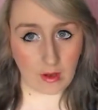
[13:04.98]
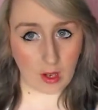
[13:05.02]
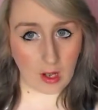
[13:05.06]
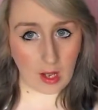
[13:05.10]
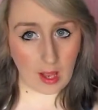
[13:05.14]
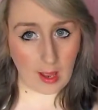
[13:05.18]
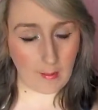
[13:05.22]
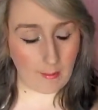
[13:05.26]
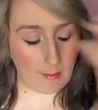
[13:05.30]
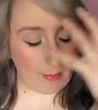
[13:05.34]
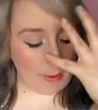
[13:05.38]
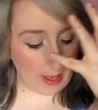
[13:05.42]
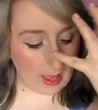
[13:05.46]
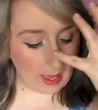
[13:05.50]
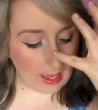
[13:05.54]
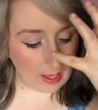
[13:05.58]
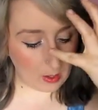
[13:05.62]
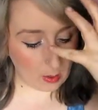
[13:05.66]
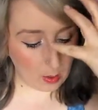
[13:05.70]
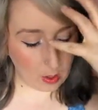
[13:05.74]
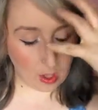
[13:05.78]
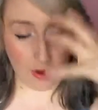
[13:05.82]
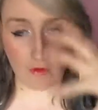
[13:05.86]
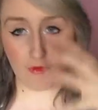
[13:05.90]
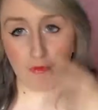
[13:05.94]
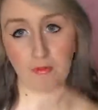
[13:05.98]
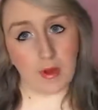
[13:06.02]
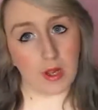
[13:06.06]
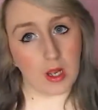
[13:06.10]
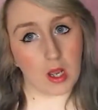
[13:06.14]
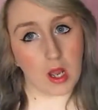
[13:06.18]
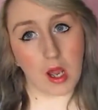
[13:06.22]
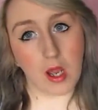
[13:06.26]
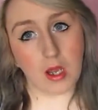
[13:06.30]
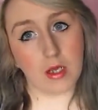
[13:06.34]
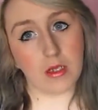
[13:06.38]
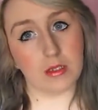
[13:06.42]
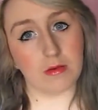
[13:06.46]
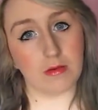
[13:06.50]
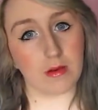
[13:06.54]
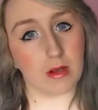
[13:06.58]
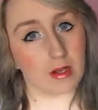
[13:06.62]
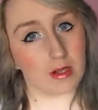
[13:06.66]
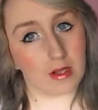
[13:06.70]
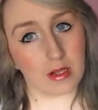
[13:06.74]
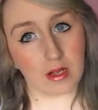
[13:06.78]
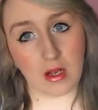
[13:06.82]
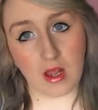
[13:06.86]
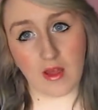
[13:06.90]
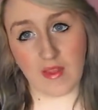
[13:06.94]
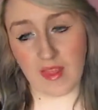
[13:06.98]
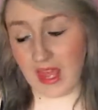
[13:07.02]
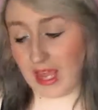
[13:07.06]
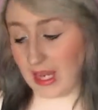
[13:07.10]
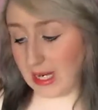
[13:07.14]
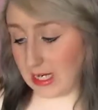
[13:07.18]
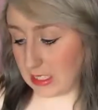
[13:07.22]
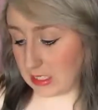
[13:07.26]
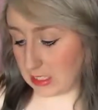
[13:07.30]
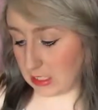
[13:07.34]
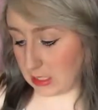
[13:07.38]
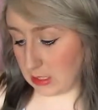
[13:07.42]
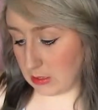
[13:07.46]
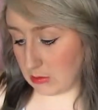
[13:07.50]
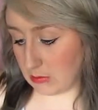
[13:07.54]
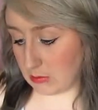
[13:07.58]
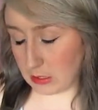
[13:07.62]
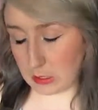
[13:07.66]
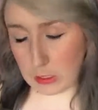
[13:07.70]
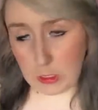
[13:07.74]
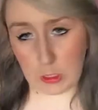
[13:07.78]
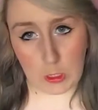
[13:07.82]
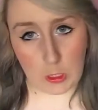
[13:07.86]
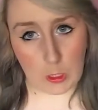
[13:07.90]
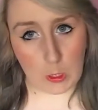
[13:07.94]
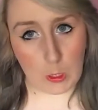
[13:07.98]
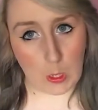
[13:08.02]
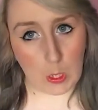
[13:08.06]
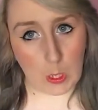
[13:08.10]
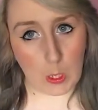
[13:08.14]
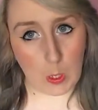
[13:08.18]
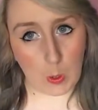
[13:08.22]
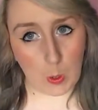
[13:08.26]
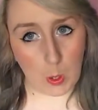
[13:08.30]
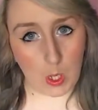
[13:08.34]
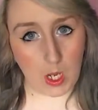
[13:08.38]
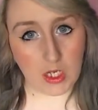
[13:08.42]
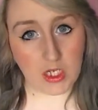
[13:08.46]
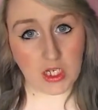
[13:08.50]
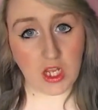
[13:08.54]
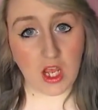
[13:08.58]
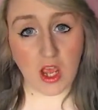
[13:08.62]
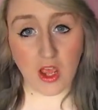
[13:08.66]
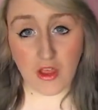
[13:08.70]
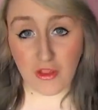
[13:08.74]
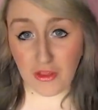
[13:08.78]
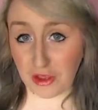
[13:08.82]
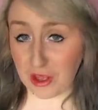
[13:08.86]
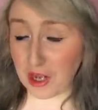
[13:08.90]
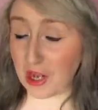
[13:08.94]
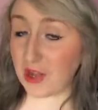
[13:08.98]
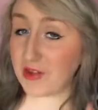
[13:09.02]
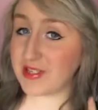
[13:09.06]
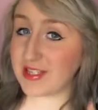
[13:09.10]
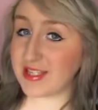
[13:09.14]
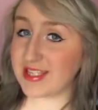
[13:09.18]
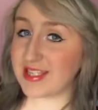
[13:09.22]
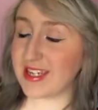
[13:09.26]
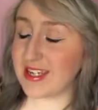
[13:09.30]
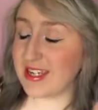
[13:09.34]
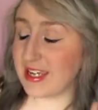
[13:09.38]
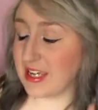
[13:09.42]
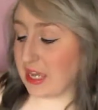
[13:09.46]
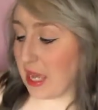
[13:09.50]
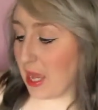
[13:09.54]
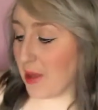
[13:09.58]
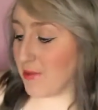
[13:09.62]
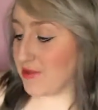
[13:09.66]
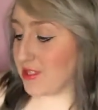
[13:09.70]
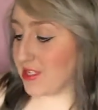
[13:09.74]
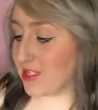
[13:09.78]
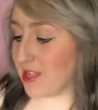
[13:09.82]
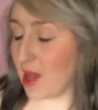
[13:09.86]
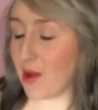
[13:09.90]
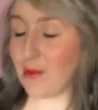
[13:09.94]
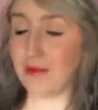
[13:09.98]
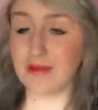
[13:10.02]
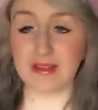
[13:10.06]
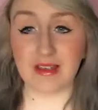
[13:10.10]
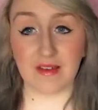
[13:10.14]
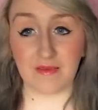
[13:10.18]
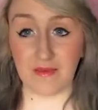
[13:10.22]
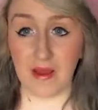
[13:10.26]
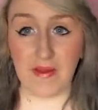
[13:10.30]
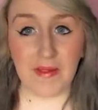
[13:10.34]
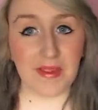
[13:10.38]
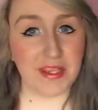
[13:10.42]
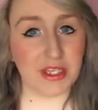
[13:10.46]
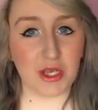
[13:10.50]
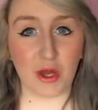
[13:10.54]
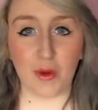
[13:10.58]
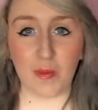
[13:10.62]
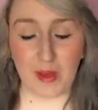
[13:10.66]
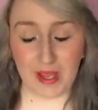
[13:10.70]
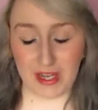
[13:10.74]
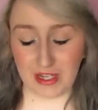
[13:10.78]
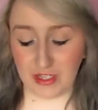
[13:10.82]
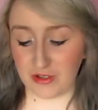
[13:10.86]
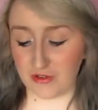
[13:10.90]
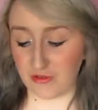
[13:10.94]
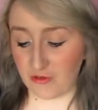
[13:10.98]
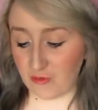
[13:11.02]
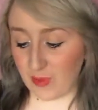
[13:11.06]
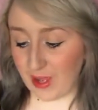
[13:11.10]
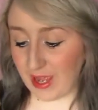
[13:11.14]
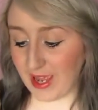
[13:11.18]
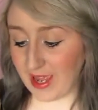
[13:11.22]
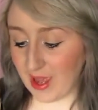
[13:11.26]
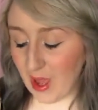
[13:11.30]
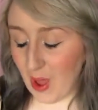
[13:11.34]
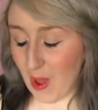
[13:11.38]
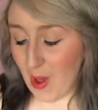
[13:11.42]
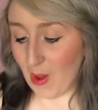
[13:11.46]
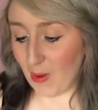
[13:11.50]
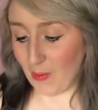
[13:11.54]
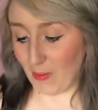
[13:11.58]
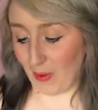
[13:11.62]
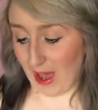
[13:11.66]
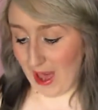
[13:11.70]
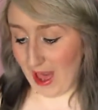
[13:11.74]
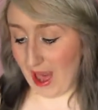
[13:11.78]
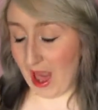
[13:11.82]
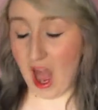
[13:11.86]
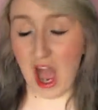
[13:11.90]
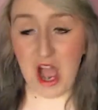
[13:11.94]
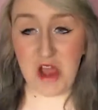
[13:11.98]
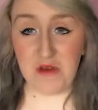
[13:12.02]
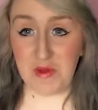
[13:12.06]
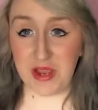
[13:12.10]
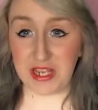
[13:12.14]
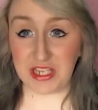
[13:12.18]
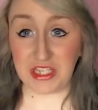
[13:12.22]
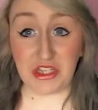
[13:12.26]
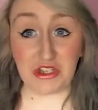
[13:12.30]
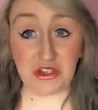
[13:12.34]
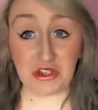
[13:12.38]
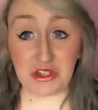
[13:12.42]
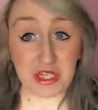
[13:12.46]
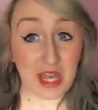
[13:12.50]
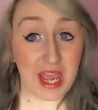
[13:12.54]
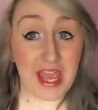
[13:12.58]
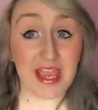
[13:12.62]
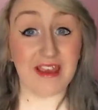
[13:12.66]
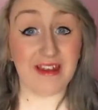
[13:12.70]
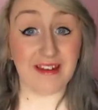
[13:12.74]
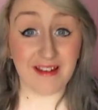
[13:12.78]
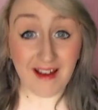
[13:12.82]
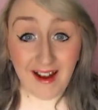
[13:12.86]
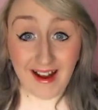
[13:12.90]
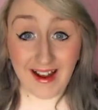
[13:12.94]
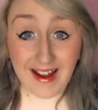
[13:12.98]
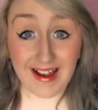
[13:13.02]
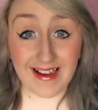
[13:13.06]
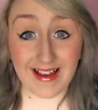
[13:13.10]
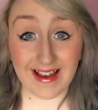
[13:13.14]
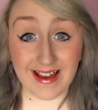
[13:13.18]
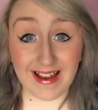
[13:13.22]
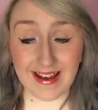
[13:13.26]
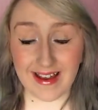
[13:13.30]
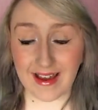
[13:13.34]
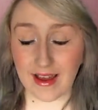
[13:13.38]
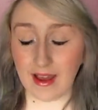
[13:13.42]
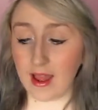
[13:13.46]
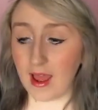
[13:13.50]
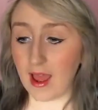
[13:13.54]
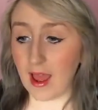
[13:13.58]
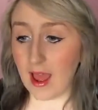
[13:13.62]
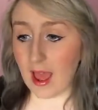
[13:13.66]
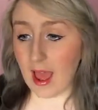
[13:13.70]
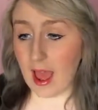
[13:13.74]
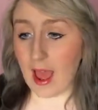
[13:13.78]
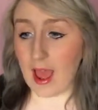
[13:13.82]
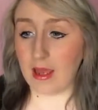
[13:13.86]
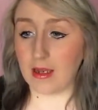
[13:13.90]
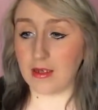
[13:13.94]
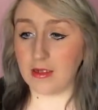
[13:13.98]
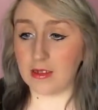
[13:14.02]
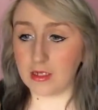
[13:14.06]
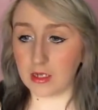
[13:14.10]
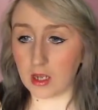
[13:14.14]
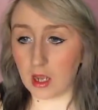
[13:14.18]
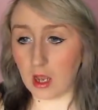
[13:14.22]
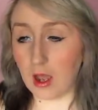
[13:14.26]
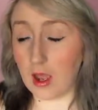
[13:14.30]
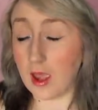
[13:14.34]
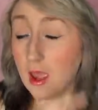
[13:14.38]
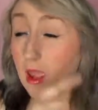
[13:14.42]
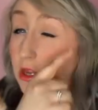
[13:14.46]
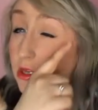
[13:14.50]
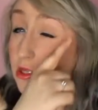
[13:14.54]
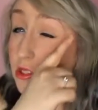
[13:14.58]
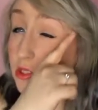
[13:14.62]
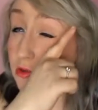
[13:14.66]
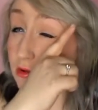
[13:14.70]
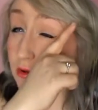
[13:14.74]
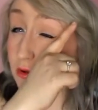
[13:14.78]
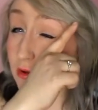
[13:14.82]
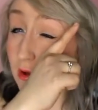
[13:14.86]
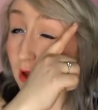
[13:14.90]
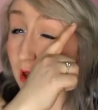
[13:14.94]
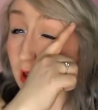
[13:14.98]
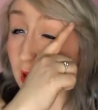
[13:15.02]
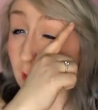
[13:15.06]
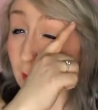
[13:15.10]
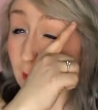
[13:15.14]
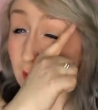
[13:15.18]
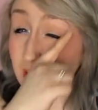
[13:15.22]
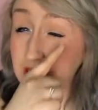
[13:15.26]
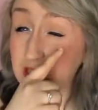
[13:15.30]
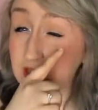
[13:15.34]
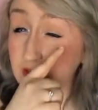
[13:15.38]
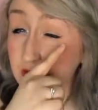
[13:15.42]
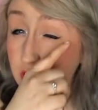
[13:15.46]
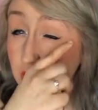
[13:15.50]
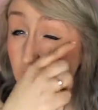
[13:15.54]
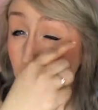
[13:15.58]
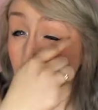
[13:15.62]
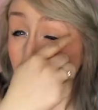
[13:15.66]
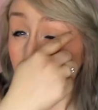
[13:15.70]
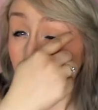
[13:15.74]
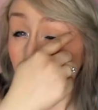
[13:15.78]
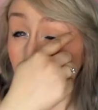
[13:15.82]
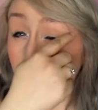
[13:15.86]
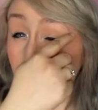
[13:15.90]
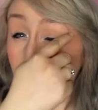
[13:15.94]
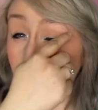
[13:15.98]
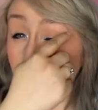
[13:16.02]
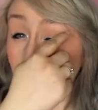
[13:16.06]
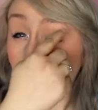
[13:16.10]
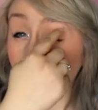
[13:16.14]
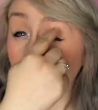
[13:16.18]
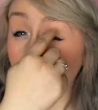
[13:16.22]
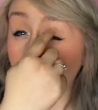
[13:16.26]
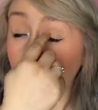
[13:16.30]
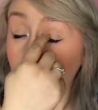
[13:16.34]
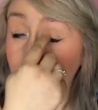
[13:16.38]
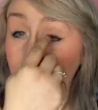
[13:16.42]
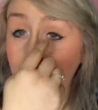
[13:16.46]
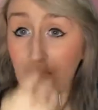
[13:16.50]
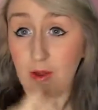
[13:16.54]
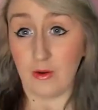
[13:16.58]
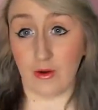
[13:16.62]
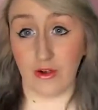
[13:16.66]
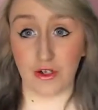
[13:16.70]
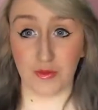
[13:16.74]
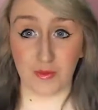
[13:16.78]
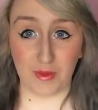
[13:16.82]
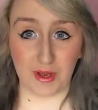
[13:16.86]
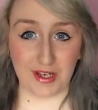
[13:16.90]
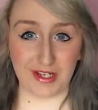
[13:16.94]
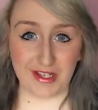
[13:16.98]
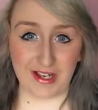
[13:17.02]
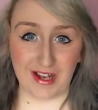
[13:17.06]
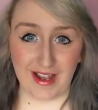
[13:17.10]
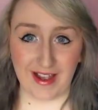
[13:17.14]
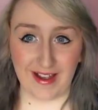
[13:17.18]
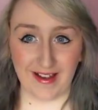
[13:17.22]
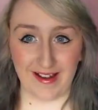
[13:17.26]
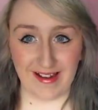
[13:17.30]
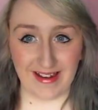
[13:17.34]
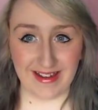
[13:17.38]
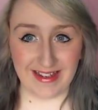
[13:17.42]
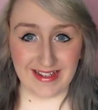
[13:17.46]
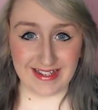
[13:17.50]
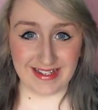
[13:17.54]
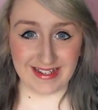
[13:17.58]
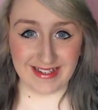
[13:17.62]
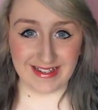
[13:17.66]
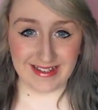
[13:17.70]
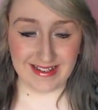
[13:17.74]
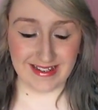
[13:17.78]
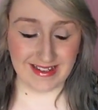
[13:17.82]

got that black all over my eyes or anything like that because I didn't really know how it worked. The closest thing I came to that was I found this old picture of me where I basically just taken eyeliner and I drew like a massive triangle up here and then down onto my entire eyelid.